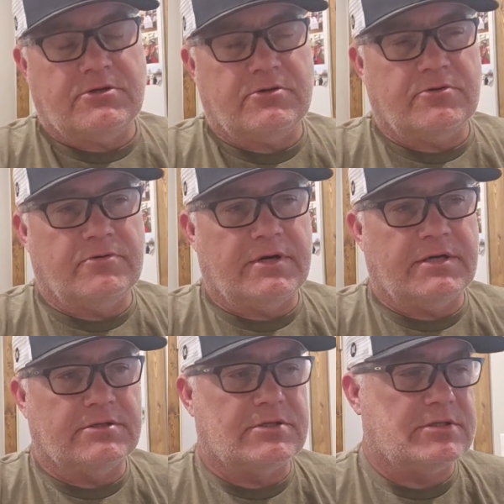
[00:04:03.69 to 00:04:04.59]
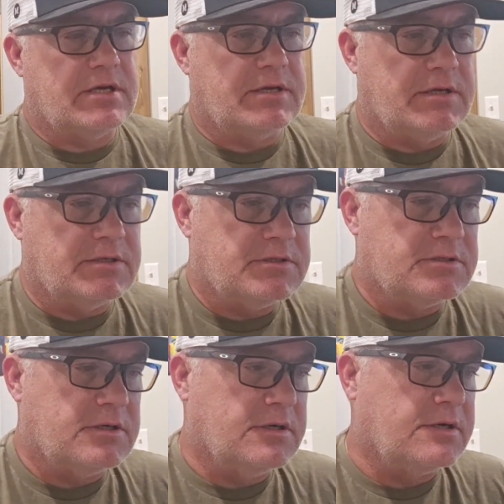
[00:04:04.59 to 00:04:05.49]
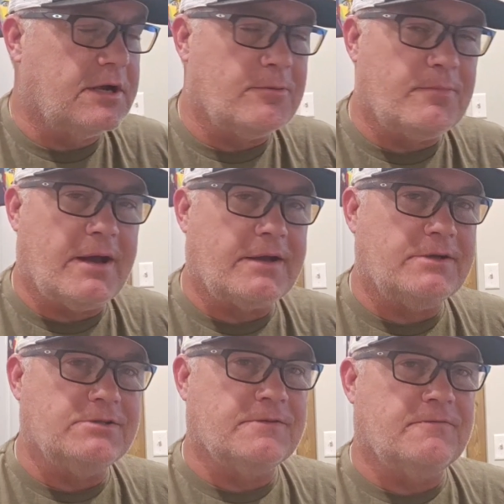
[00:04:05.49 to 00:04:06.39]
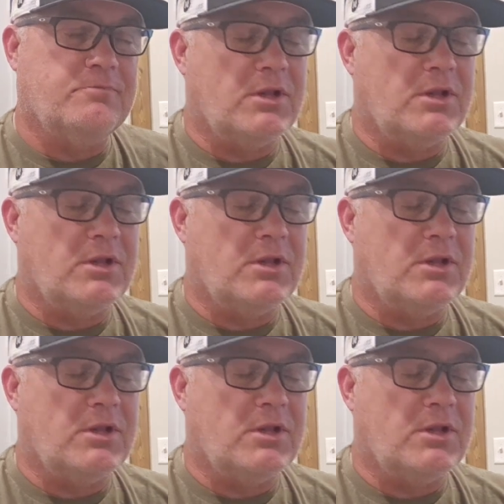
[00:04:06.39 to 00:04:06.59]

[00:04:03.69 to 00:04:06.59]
who has sent us a care package of